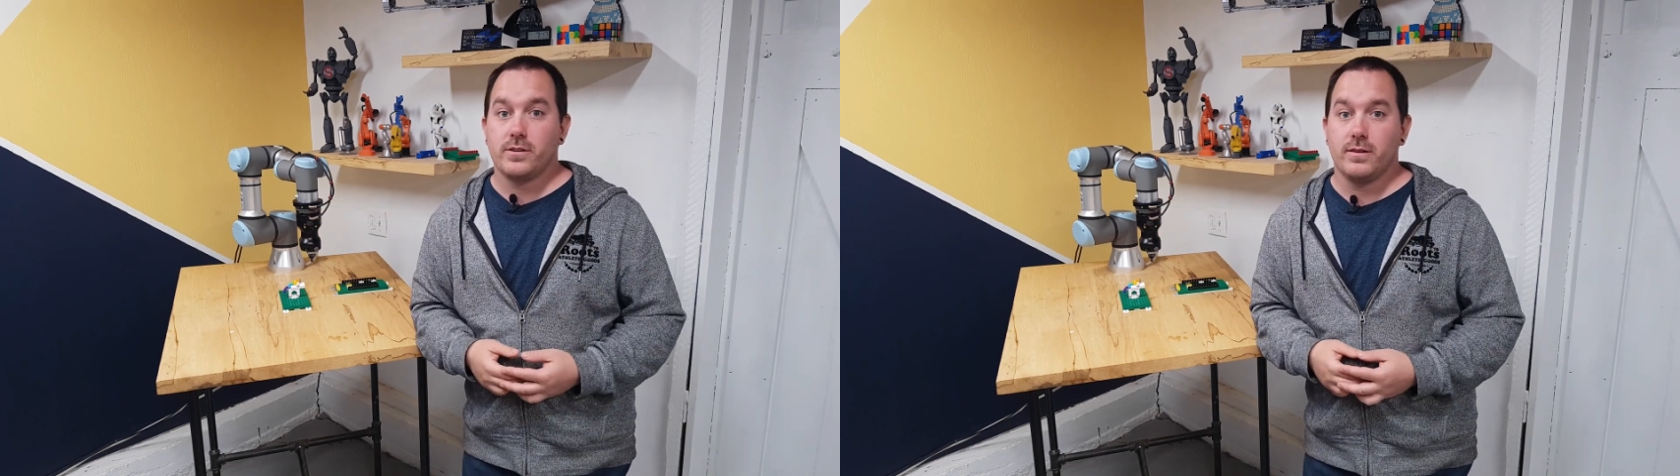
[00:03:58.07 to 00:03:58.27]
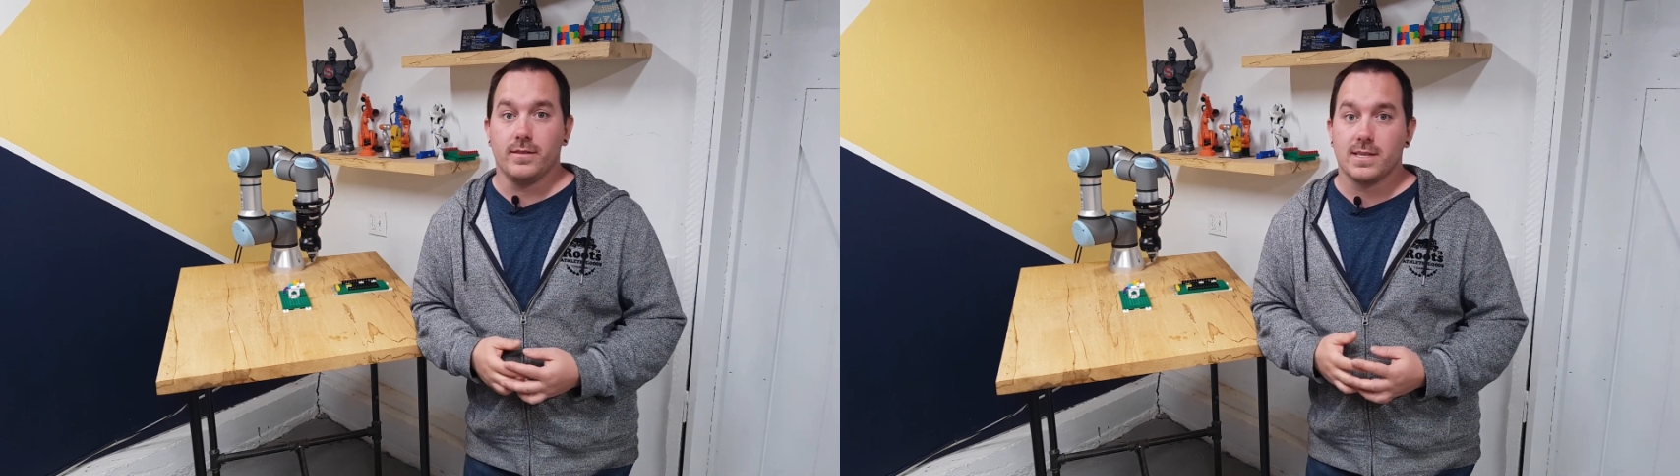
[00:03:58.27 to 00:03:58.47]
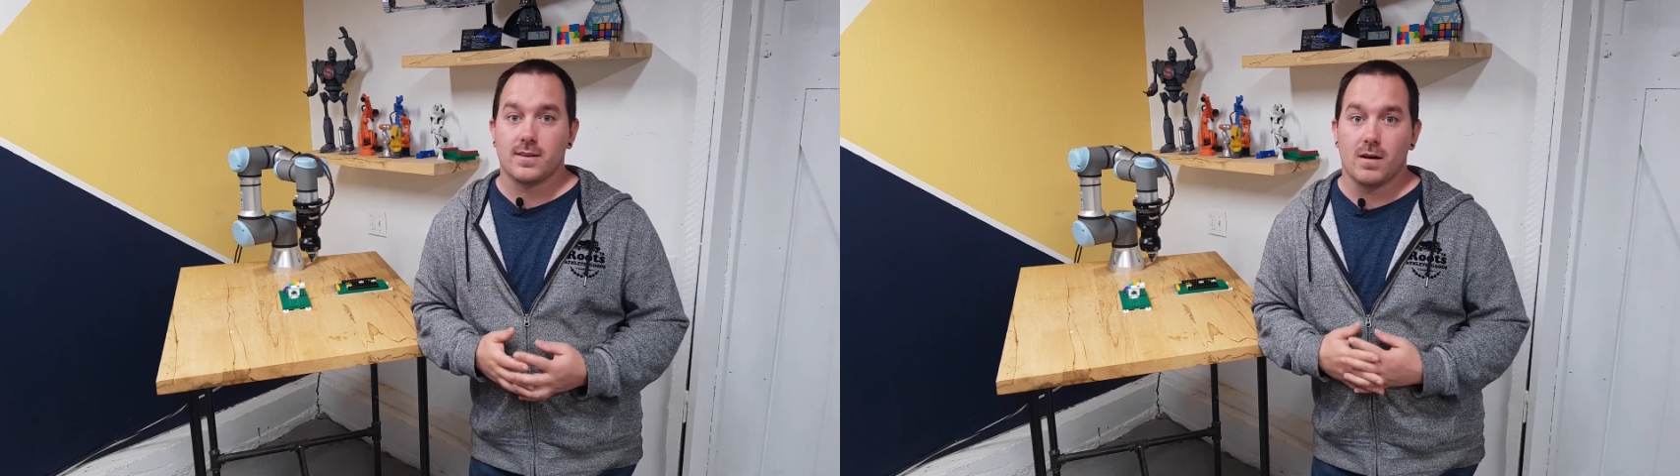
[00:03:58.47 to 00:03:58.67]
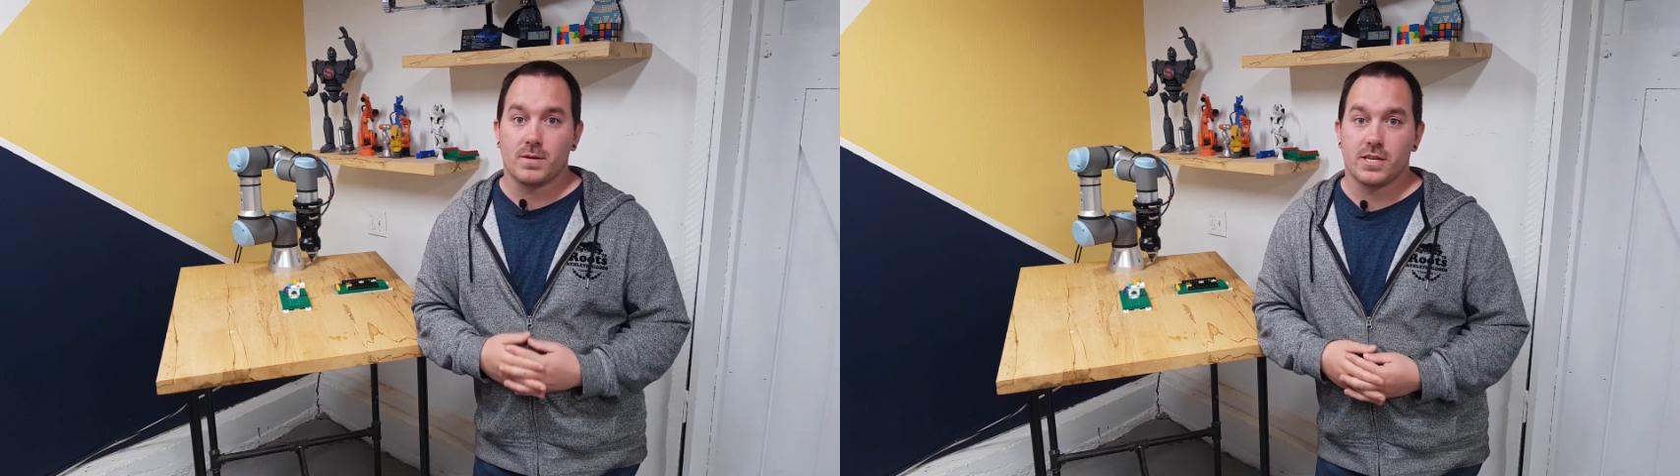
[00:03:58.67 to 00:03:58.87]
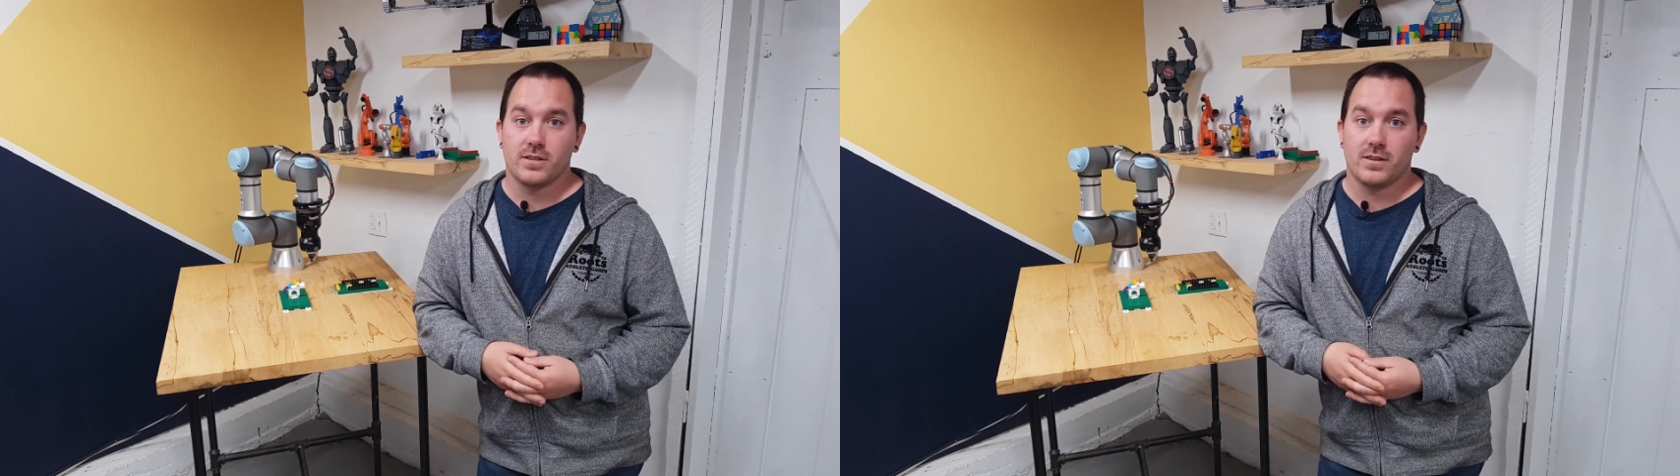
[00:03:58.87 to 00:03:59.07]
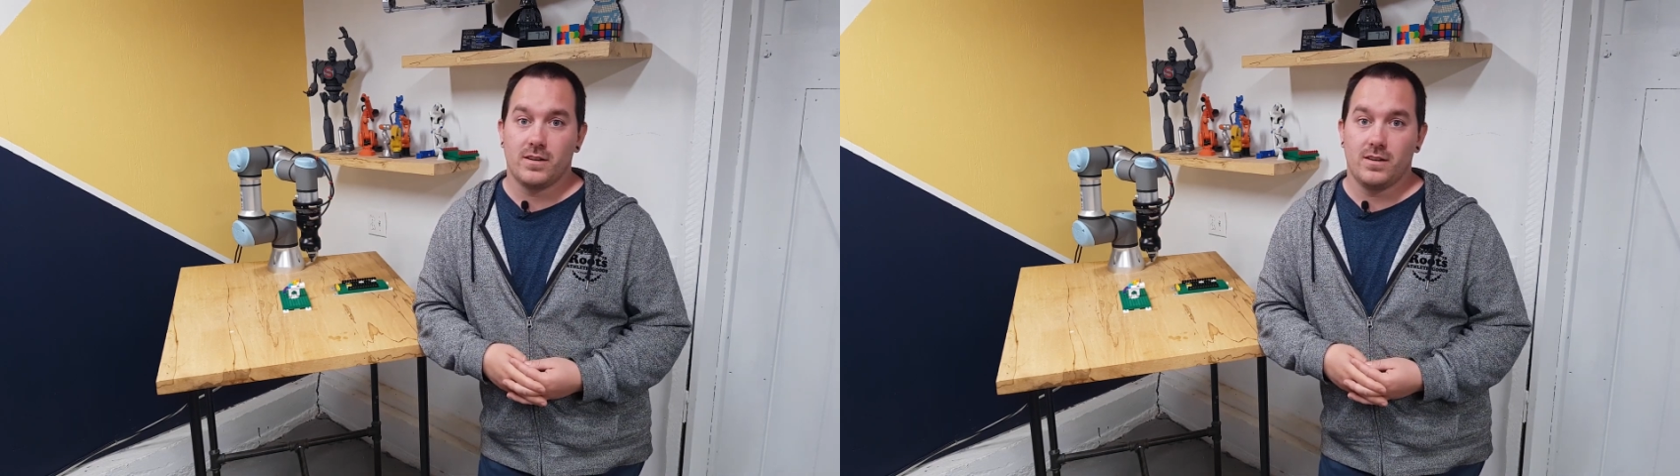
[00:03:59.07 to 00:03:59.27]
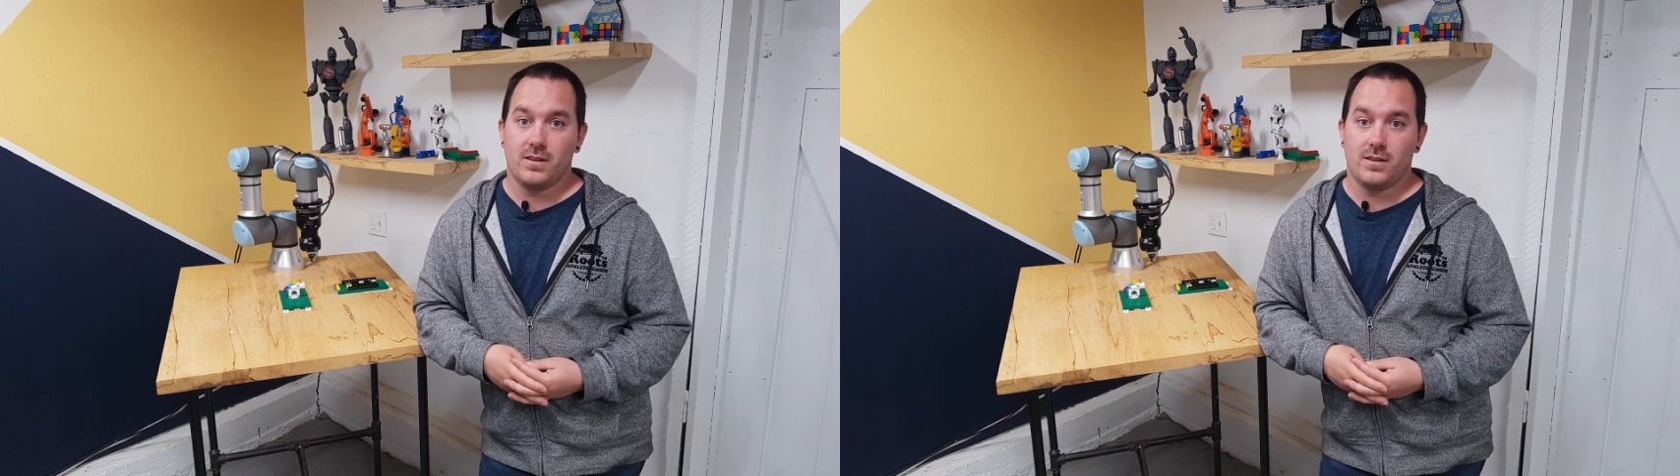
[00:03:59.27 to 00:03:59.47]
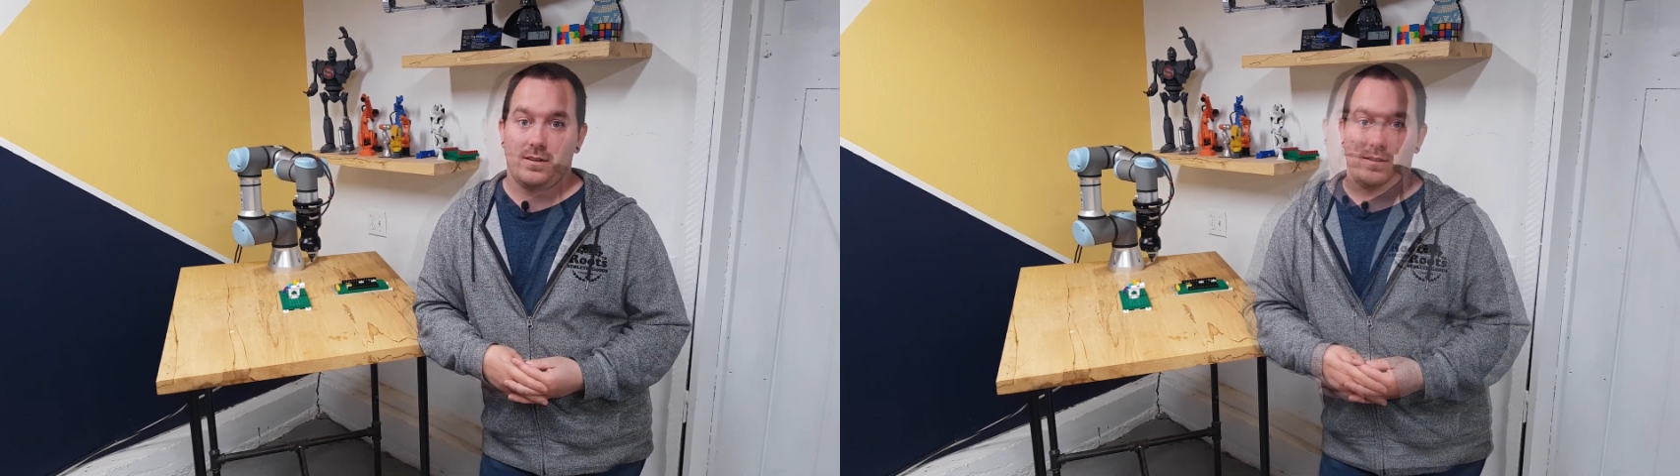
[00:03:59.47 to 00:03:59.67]
in this competition.
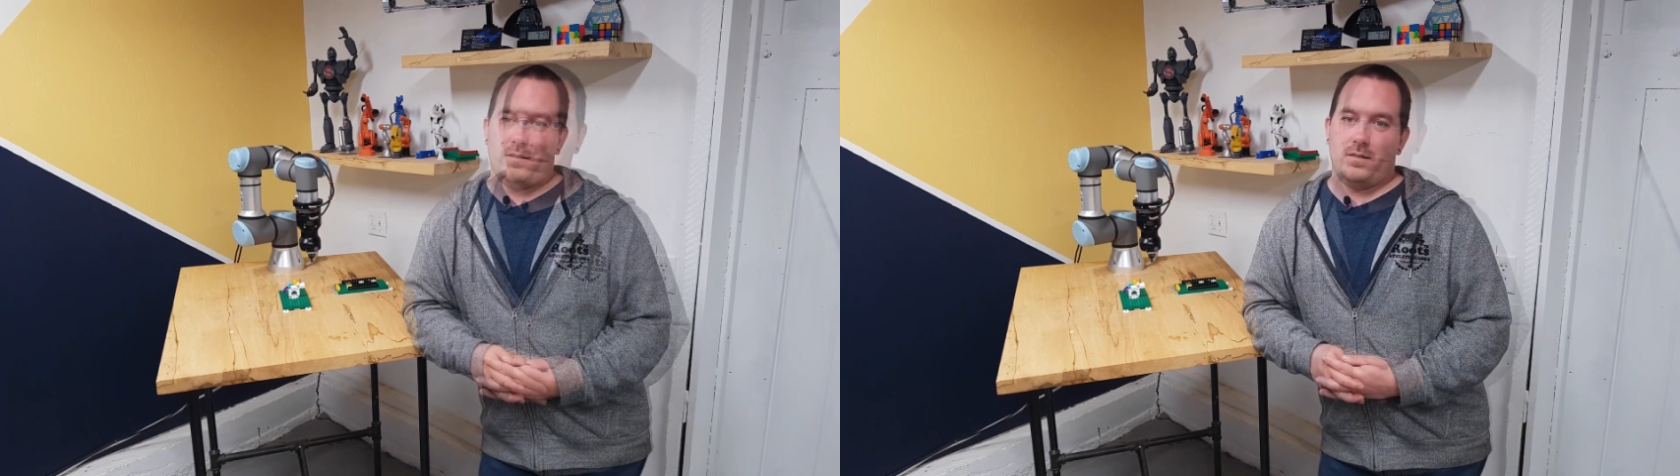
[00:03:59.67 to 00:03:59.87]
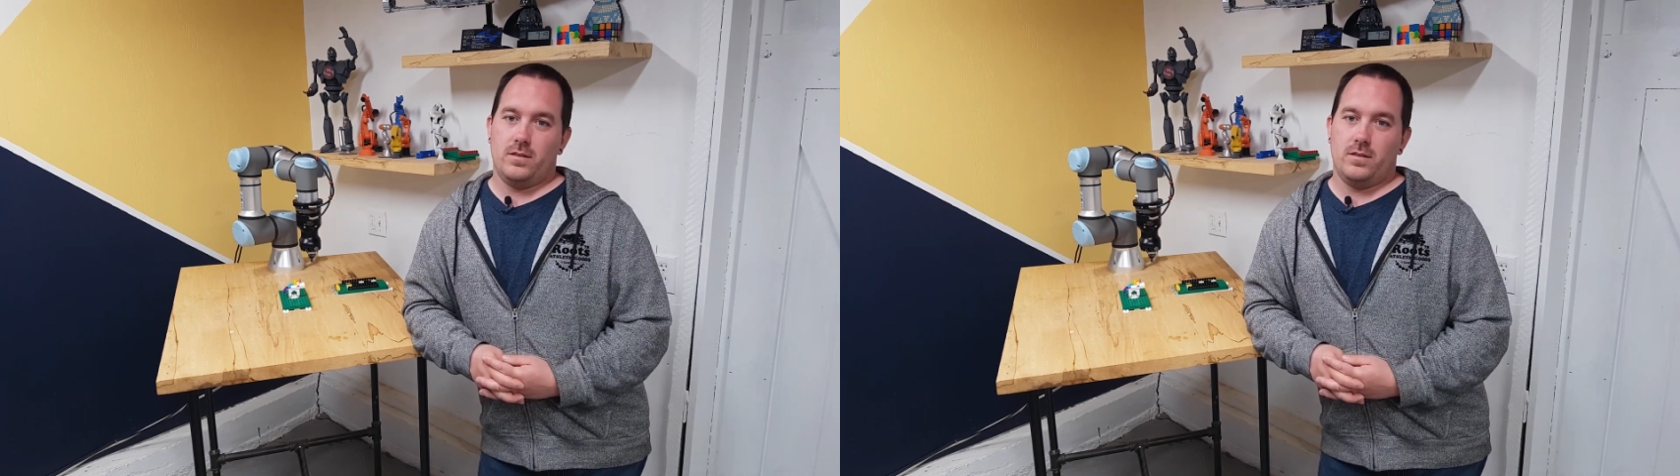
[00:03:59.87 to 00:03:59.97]
Do you